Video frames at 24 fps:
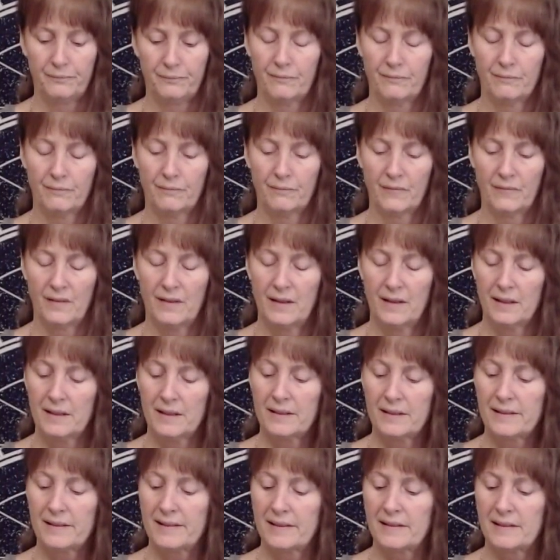
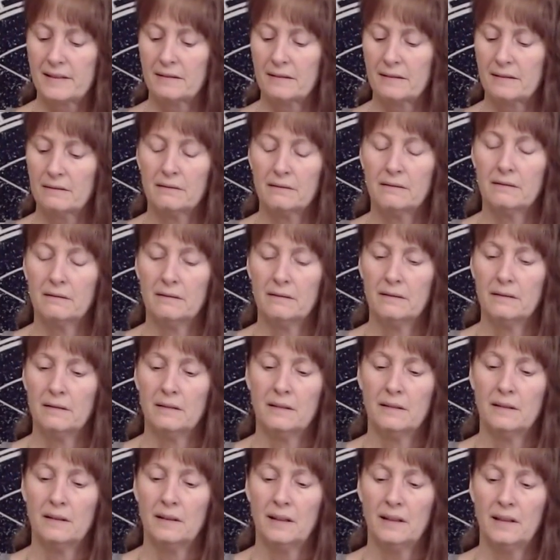This
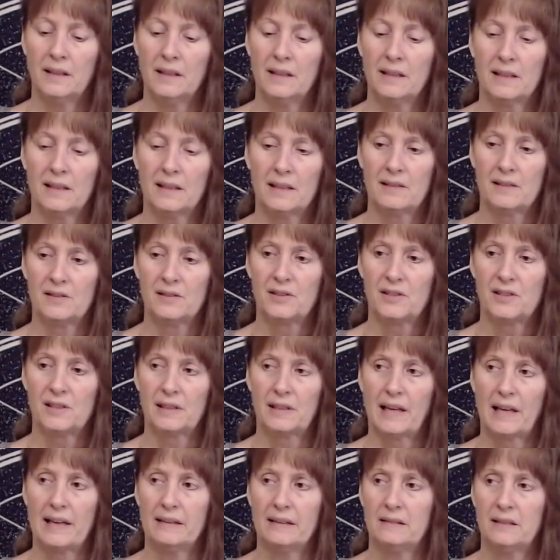is
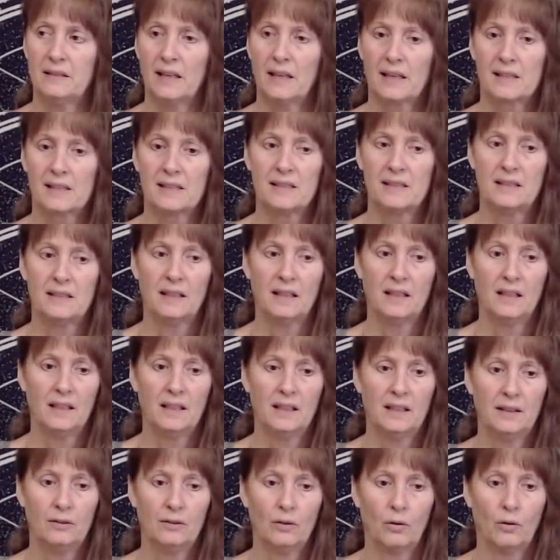like texting